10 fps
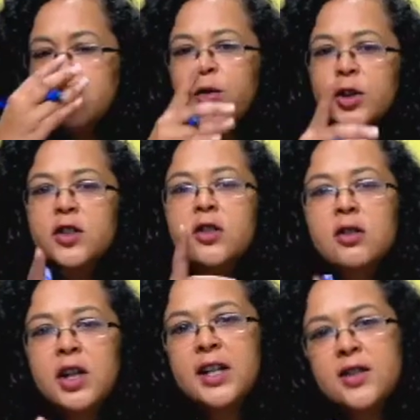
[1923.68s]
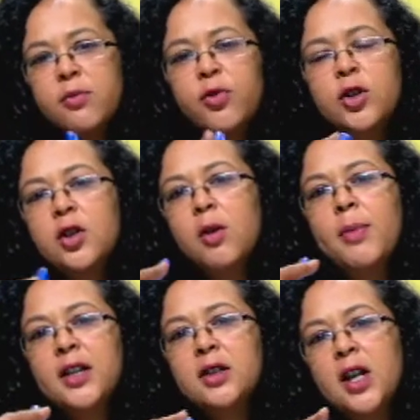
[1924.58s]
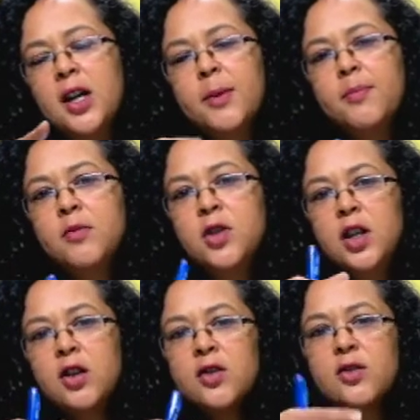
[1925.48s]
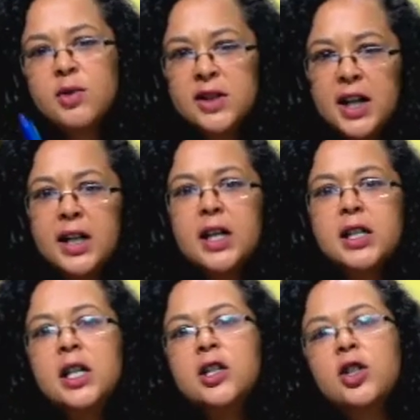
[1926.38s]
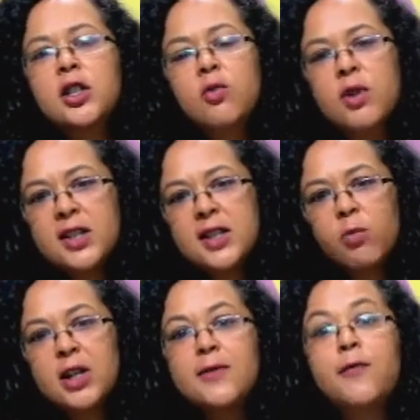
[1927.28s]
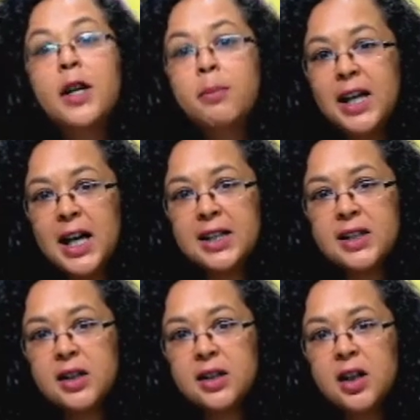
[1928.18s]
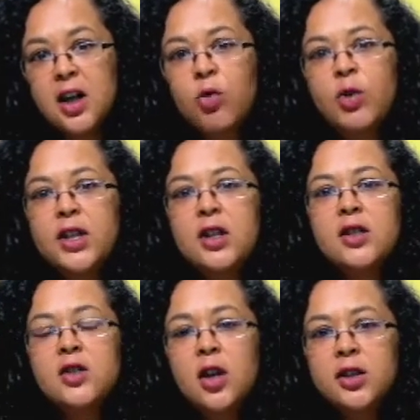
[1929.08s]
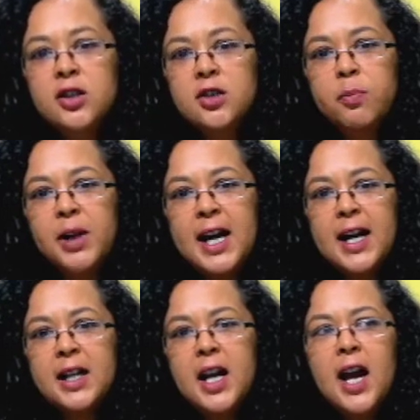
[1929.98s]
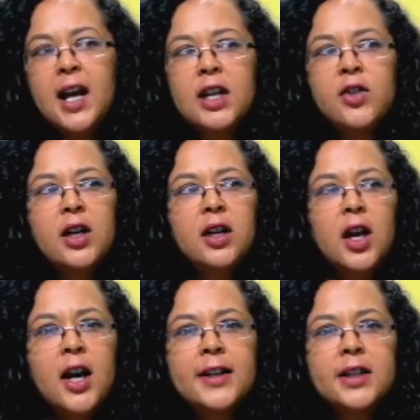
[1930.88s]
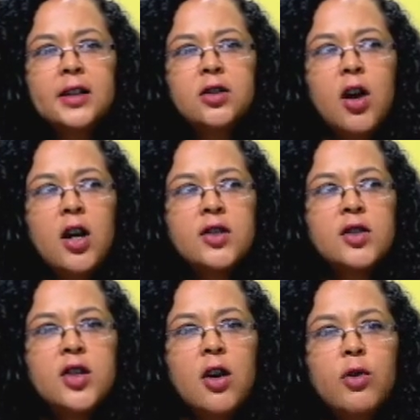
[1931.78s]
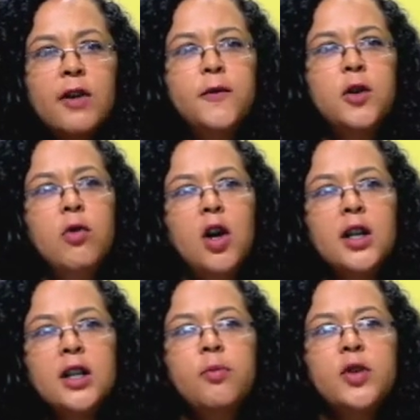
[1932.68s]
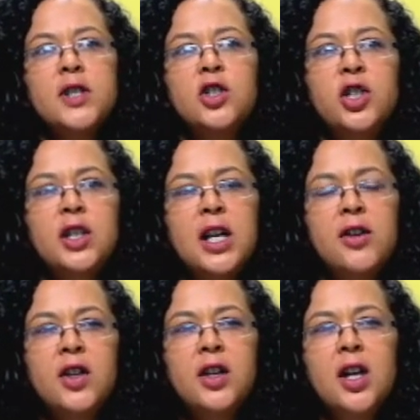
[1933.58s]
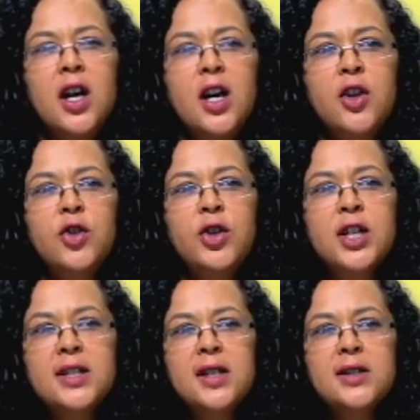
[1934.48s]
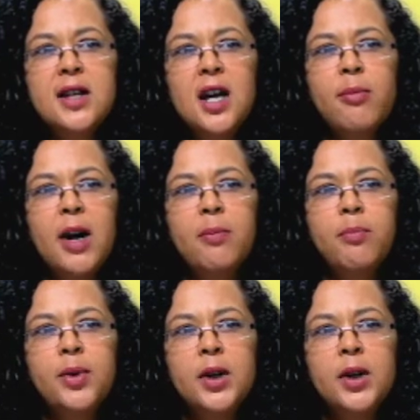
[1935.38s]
point you raised, Nomfundo, about you know, the suicide ideation and whether someone has verbalized it, whether they're starting to plan. And I think I'd like to ask, so if you are in a position, and I think this has come up